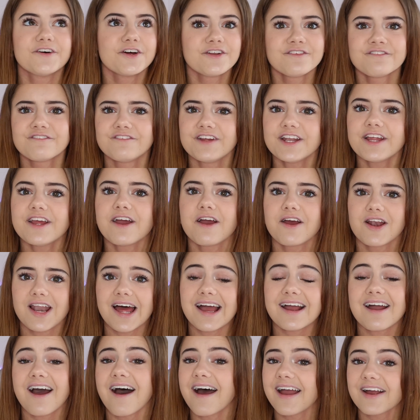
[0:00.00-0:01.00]
fun video.
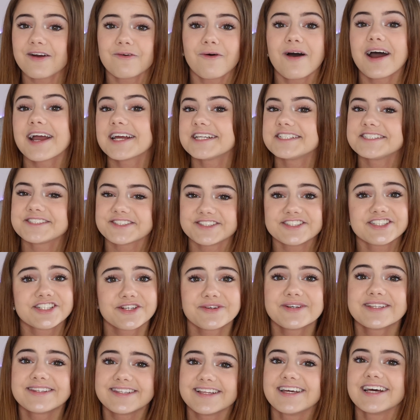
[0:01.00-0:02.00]
Like, I quite enjoyed
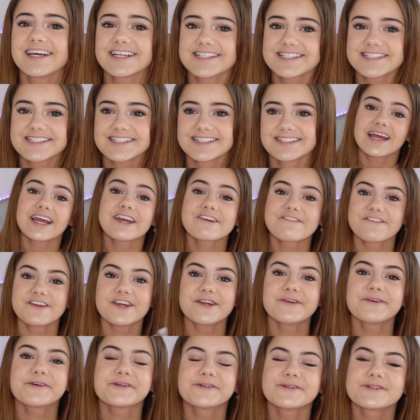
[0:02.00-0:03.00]
doing this. If
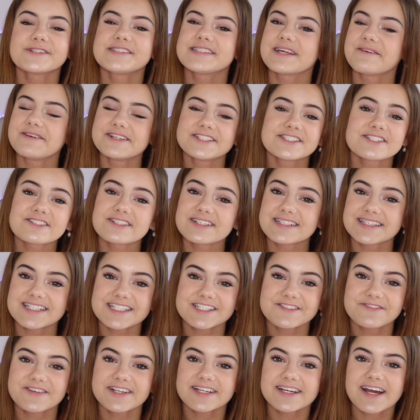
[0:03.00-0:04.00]
you also enjoyed
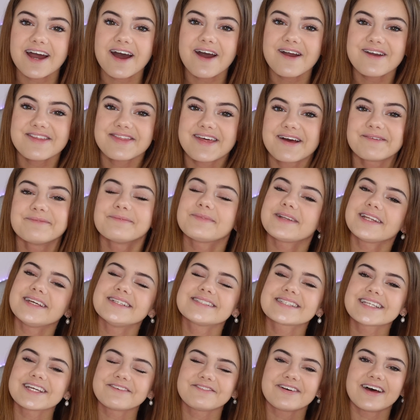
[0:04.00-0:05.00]
this video, then
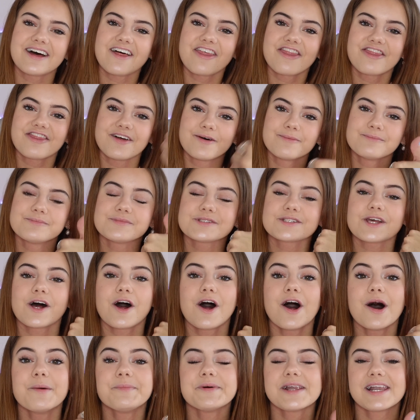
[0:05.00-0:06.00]
please give it a thumbs
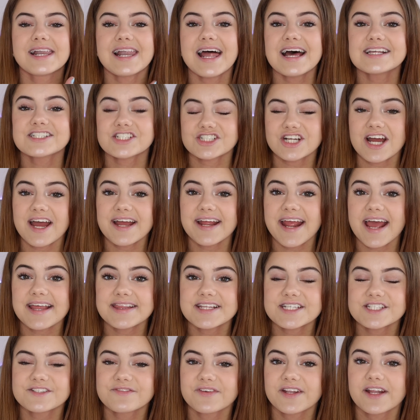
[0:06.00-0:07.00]
up. Let's try and get
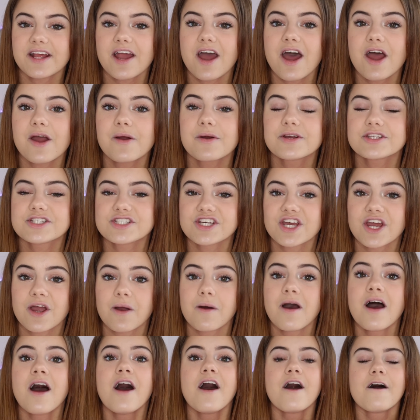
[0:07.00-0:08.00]
this video
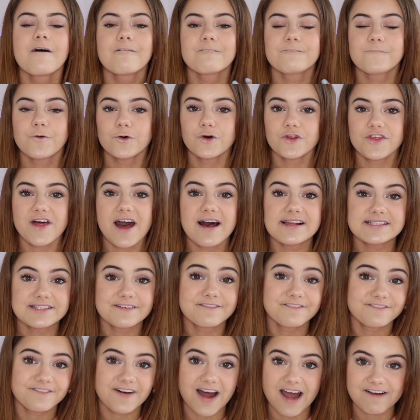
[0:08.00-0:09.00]
to
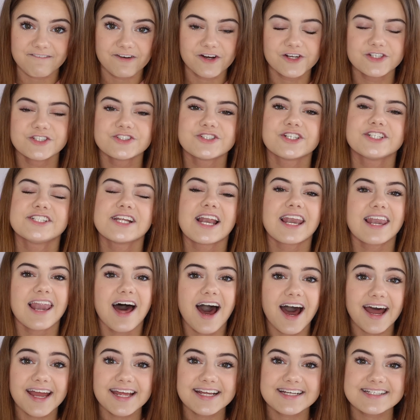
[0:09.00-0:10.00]
4,500
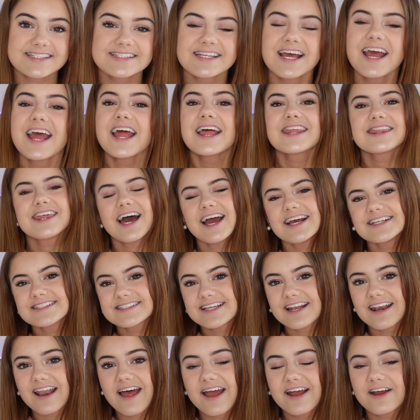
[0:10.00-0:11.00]
likes. That is
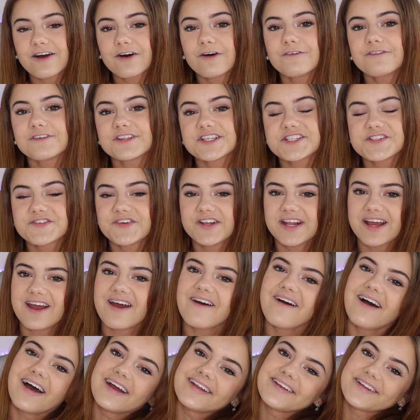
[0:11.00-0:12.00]
the like goal for this
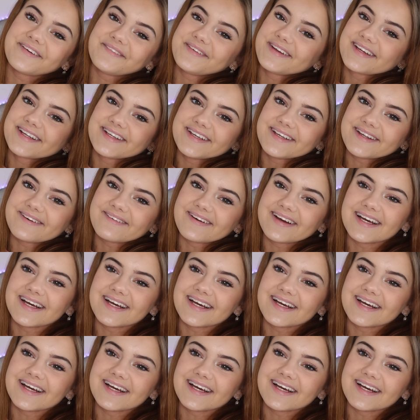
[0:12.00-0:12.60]
video. I know you can do